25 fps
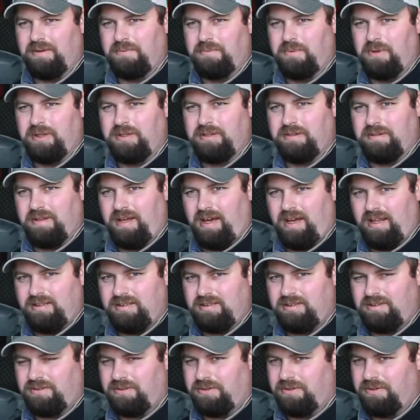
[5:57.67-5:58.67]
whether that's
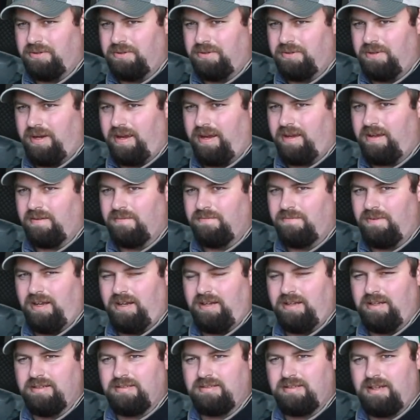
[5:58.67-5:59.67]
through a
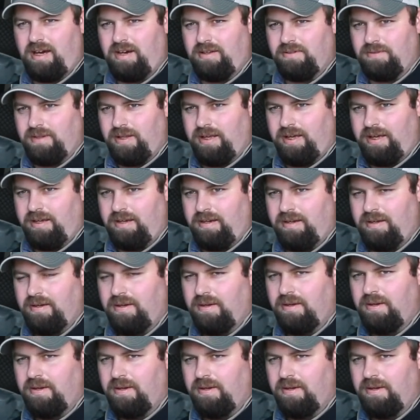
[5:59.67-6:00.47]
convenience outlet